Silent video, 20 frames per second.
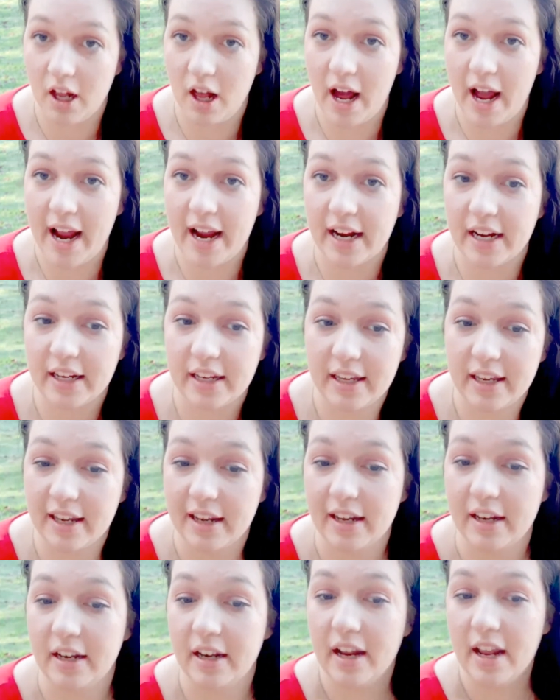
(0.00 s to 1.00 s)
I
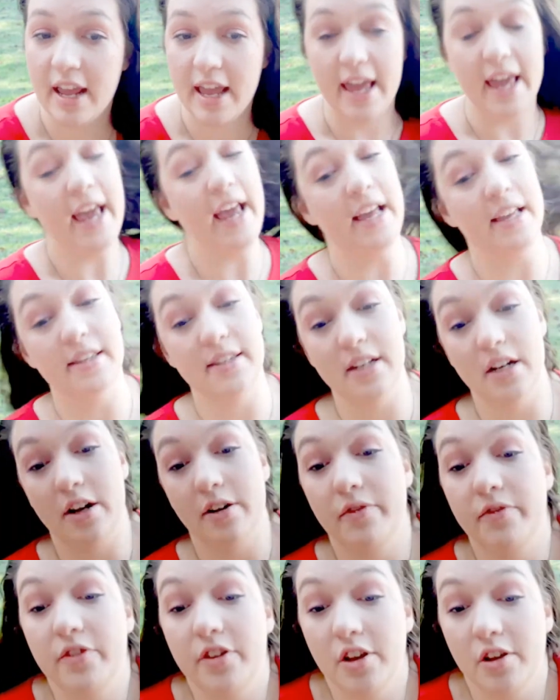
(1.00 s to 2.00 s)
can answer a
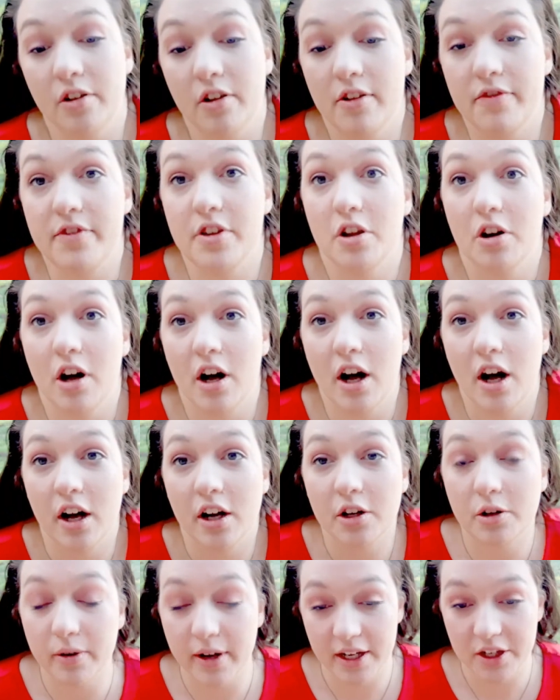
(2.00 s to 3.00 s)
few of your
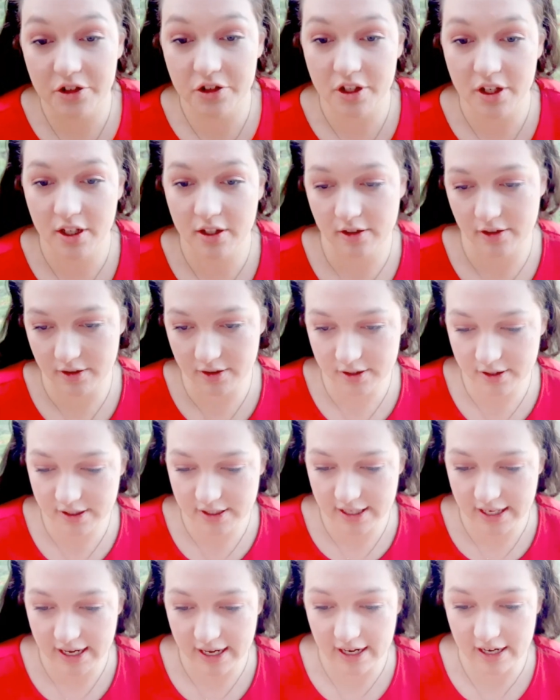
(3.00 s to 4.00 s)

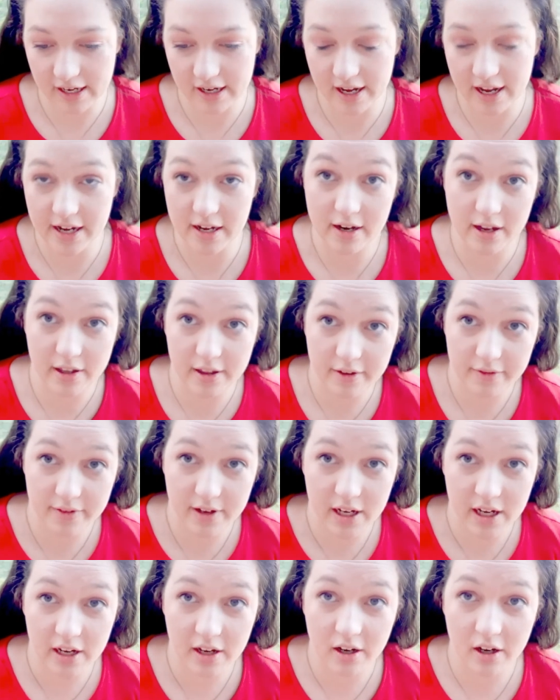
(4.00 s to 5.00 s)
questions in another
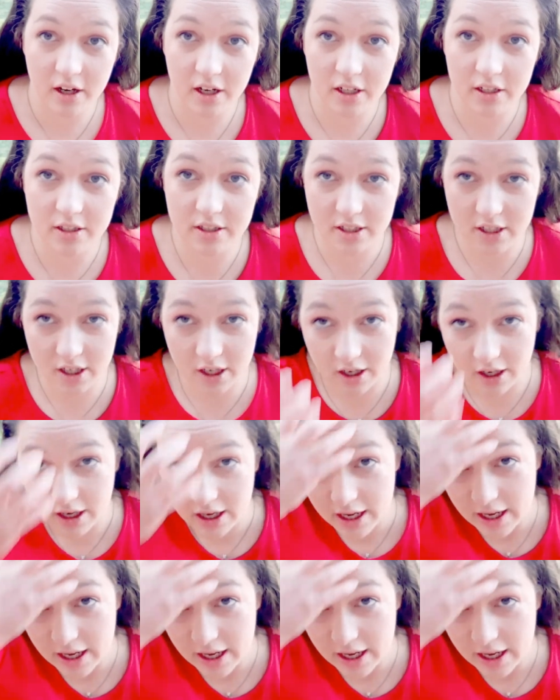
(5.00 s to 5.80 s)
video to,